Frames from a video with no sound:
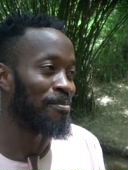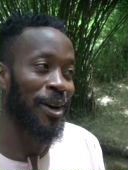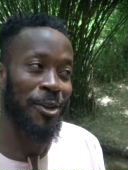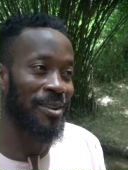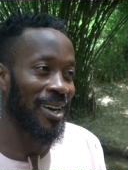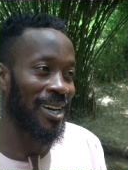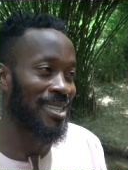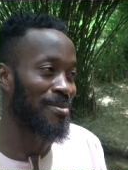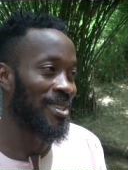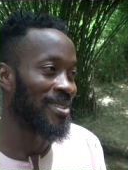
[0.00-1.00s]
but you never
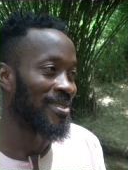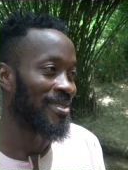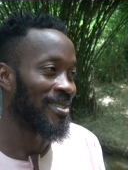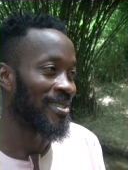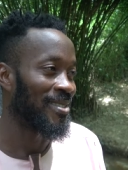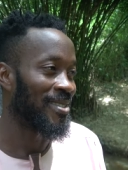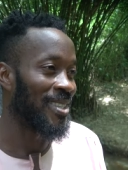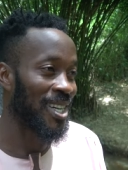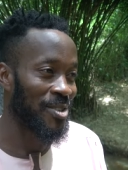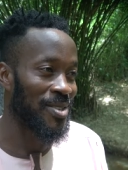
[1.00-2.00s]
get me.
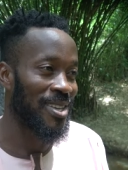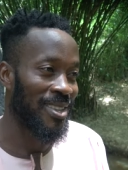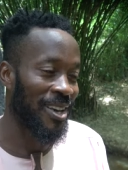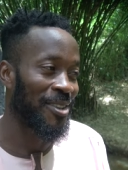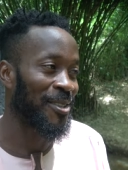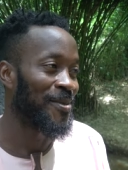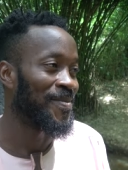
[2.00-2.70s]
Just to say thank you